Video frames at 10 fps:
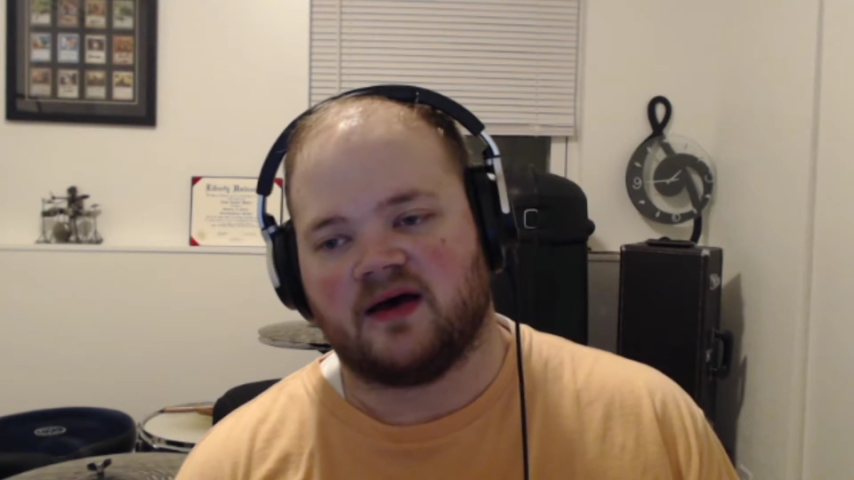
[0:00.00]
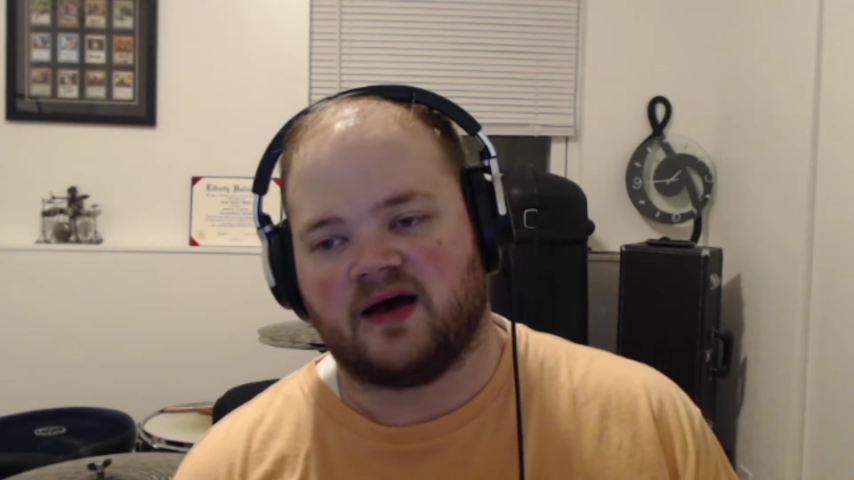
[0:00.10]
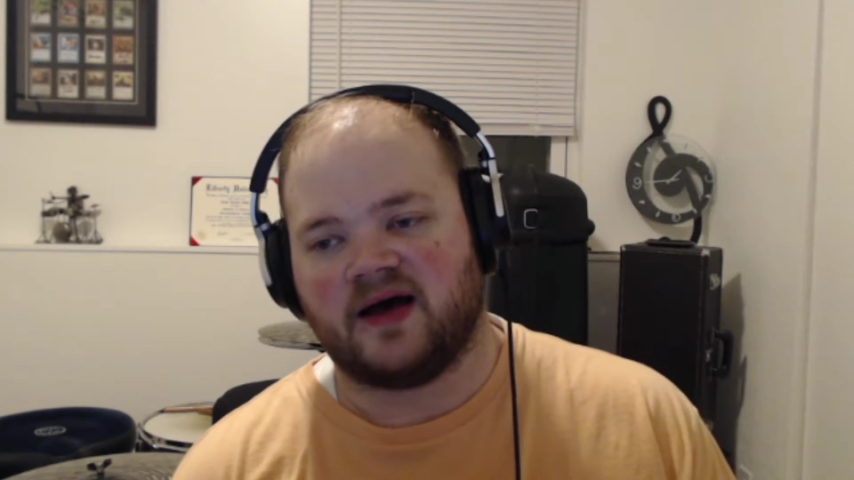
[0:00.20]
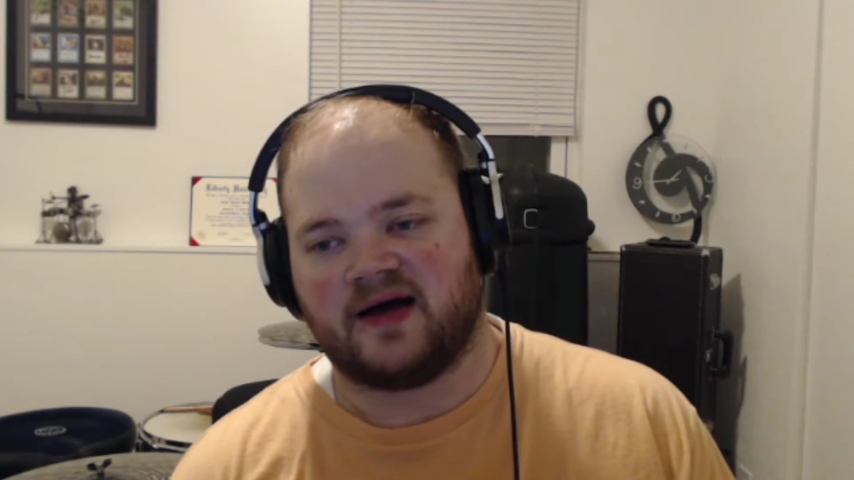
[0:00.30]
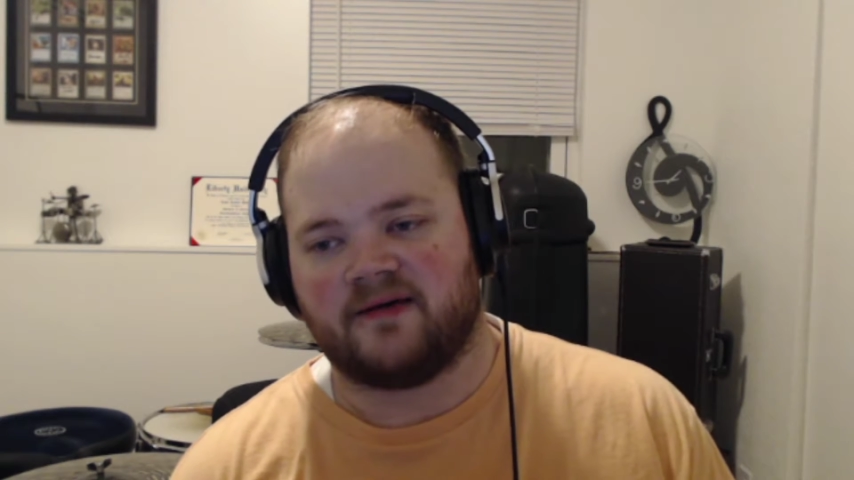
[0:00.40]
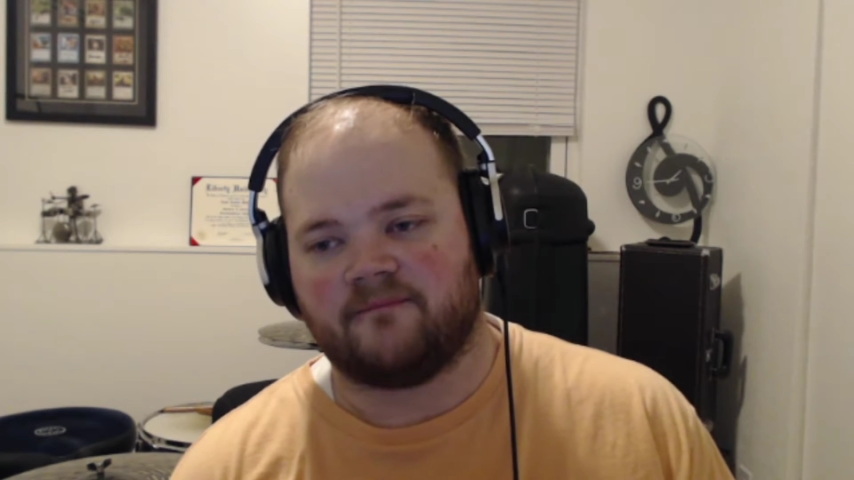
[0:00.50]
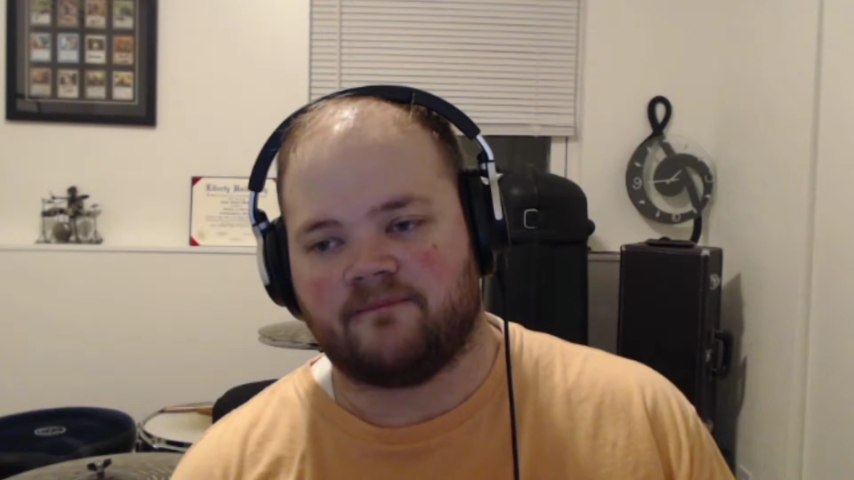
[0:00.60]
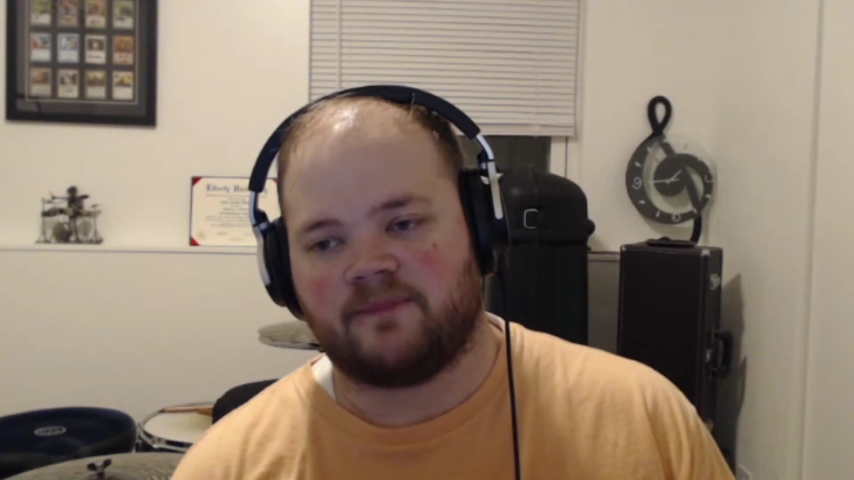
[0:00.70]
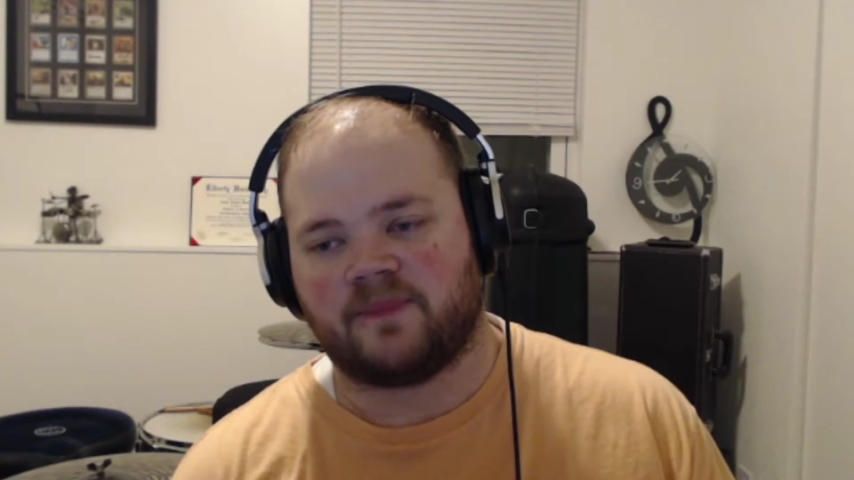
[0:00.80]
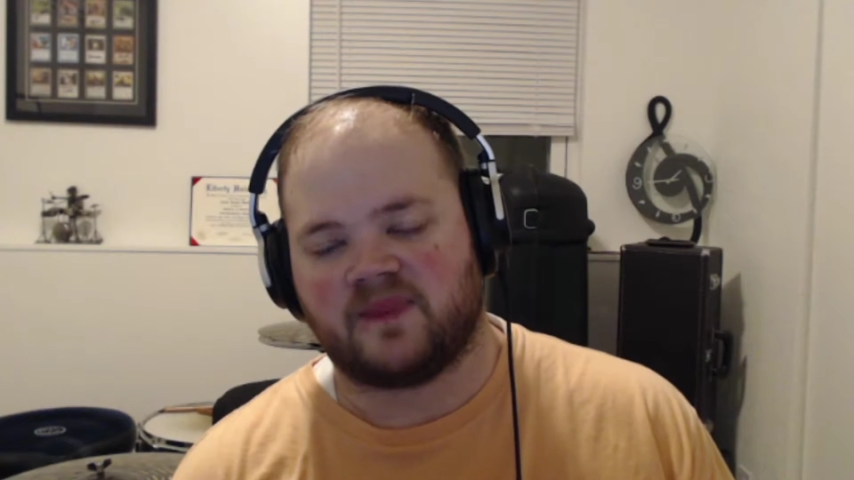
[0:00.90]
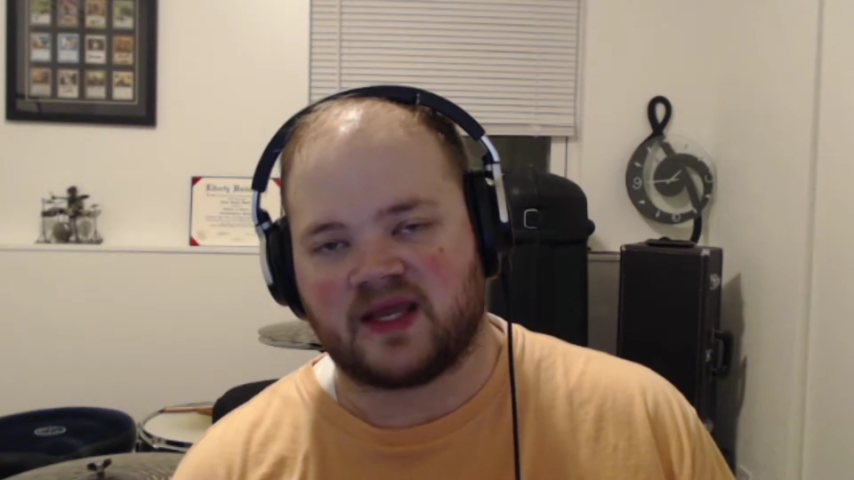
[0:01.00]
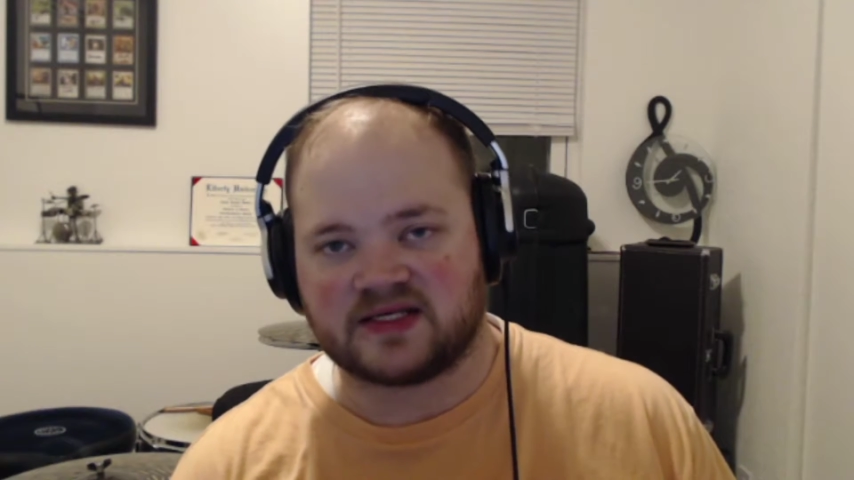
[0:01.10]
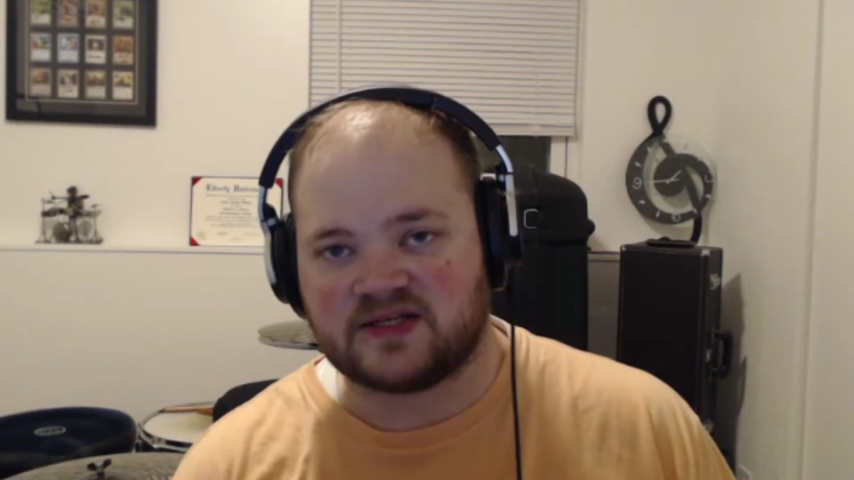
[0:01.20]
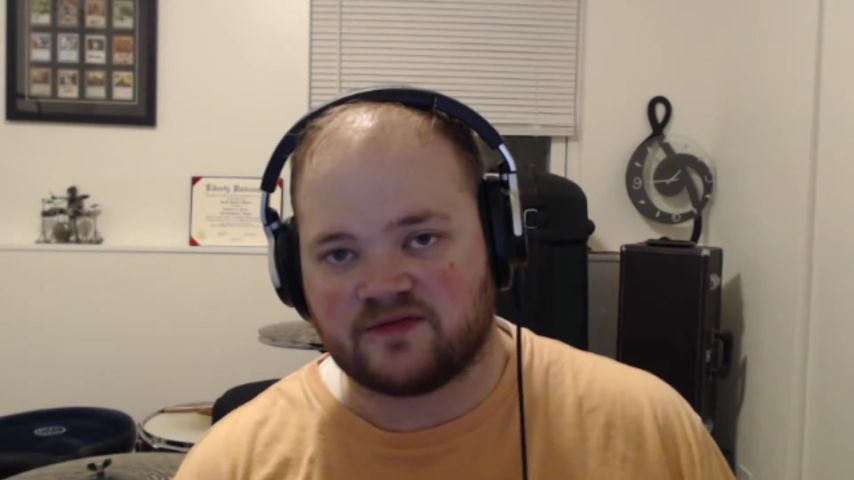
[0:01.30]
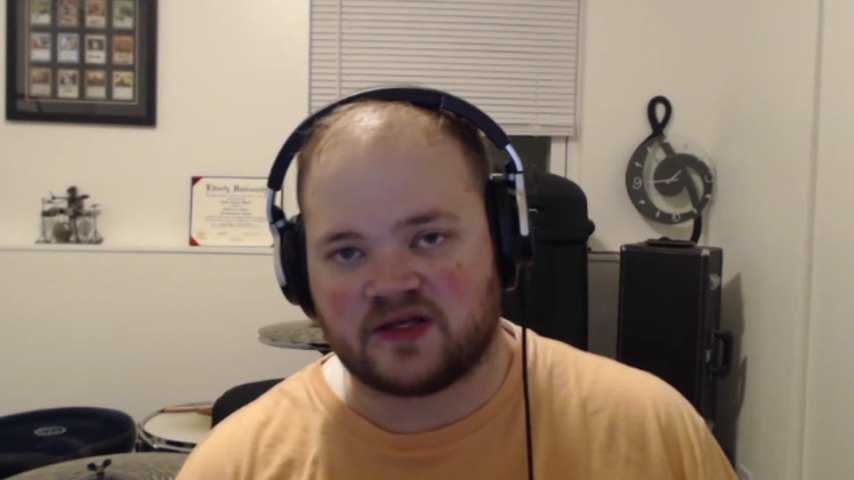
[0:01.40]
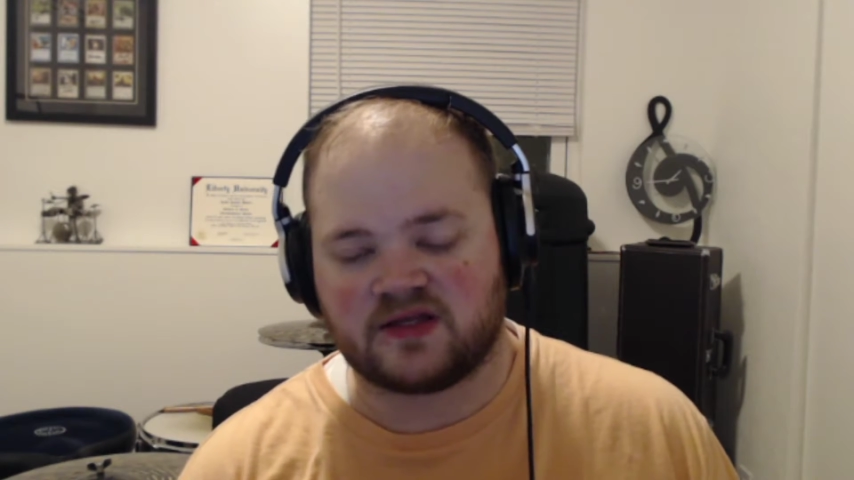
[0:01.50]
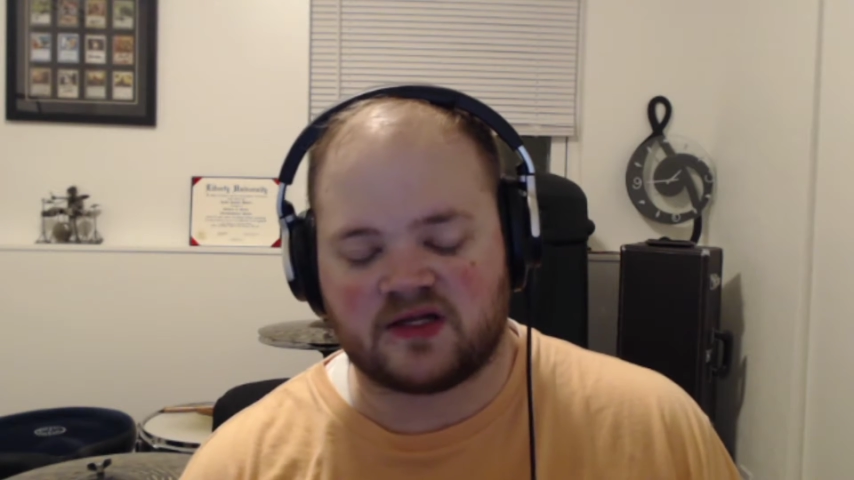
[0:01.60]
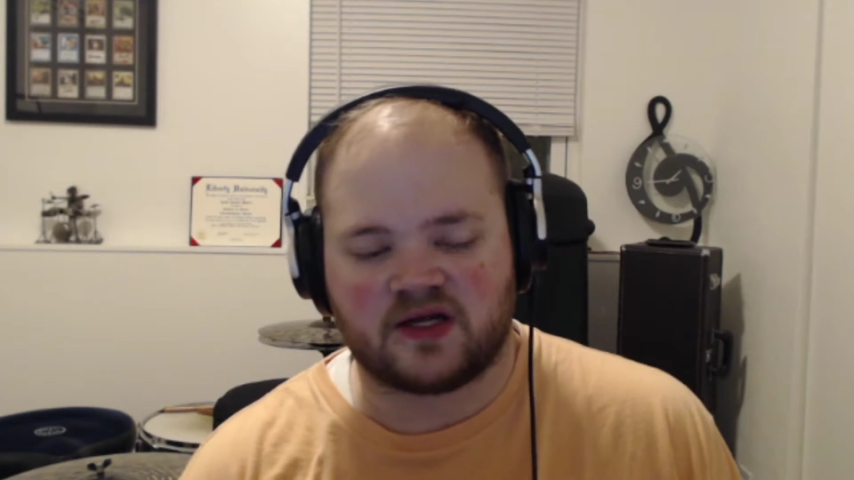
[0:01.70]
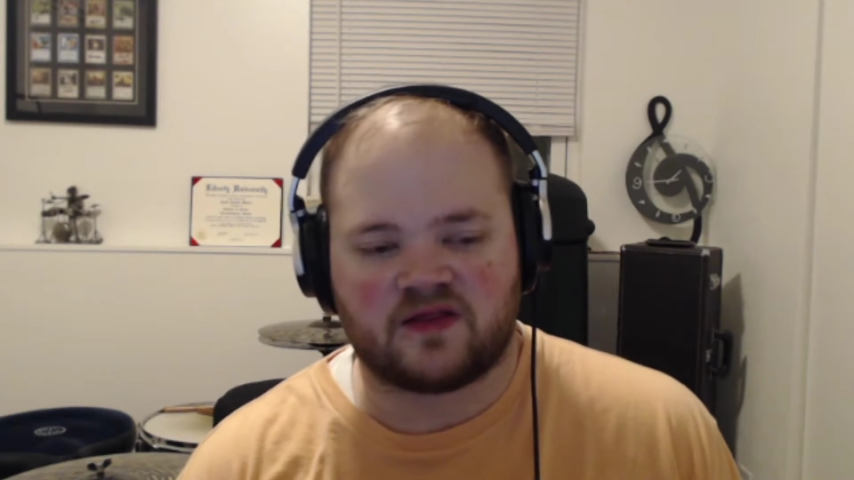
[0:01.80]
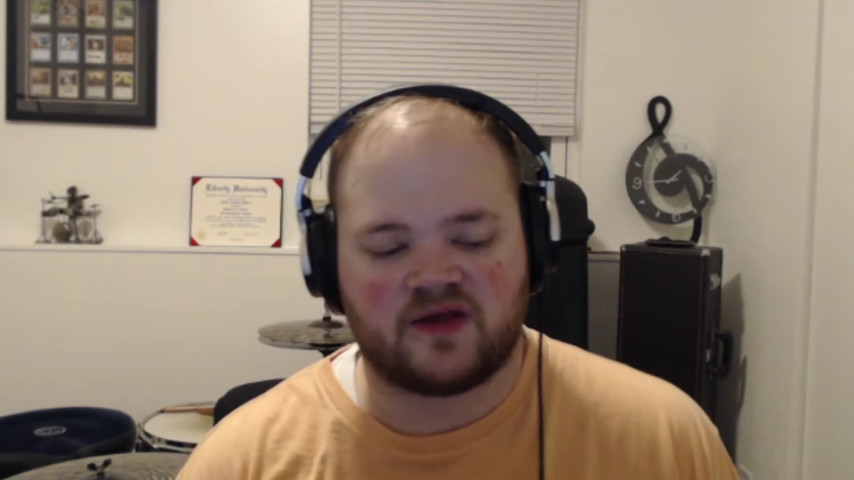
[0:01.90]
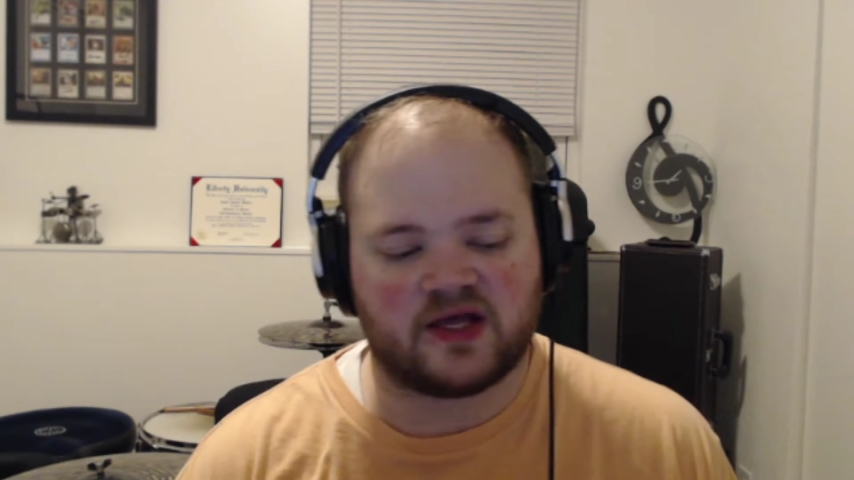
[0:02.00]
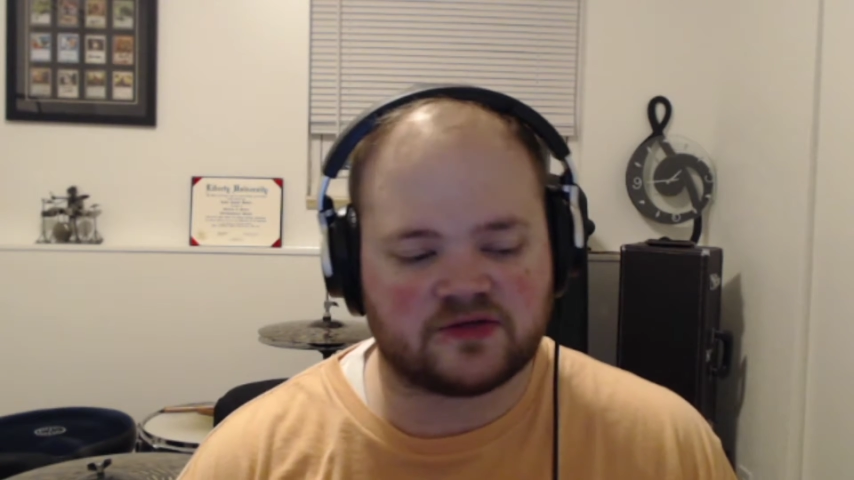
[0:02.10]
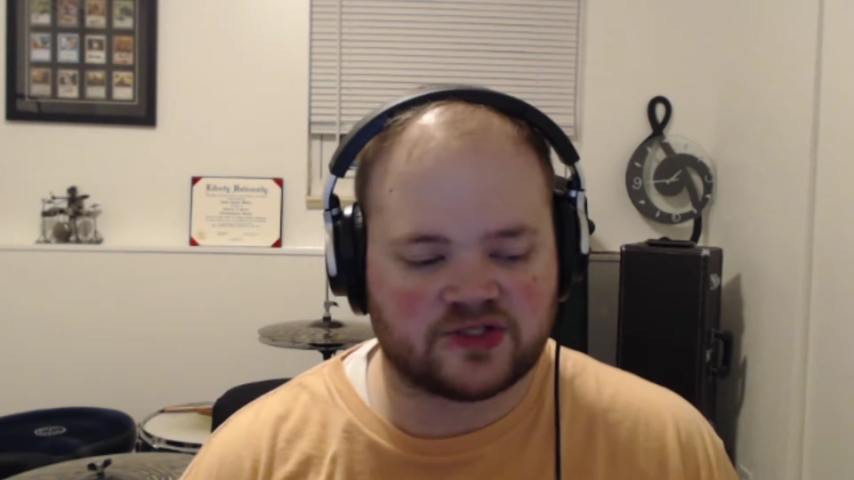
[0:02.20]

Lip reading: negativity than anything else.